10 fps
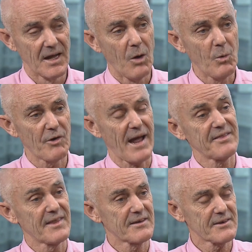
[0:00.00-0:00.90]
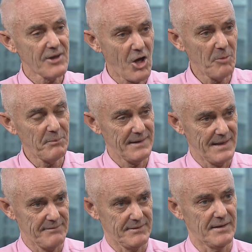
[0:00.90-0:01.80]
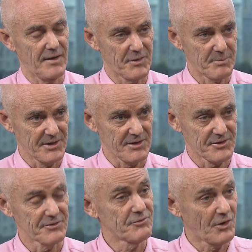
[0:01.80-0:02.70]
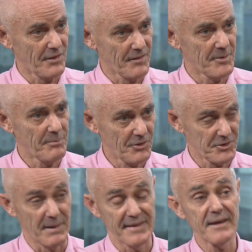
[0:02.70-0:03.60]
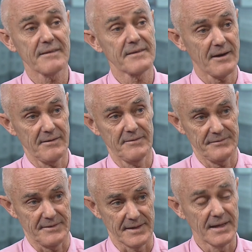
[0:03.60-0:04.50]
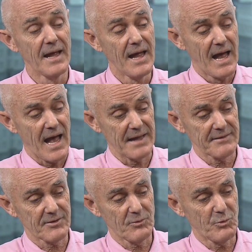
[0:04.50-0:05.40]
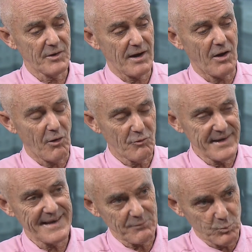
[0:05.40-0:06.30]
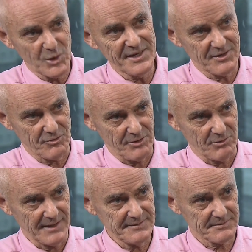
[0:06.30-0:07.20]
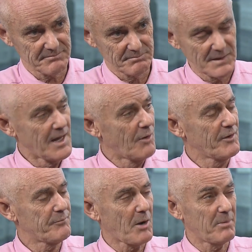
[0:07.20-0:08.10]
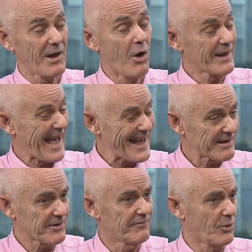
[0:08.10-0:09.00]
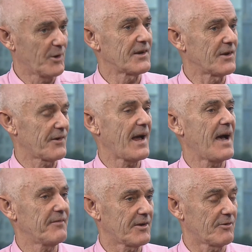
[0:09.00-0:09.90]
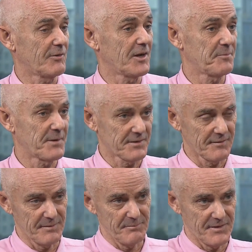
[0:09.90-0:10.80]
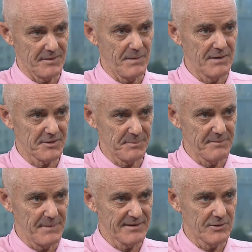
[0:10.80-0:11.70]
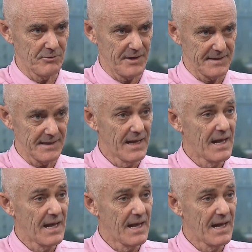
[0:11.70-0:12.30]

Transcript: we're at the top level of the predictions rather than the bottom, and that's terrifying. And so we're already at 1 degree rise. We've probably cannot avoid another ½ degree rise because of the amount that's been emitted already.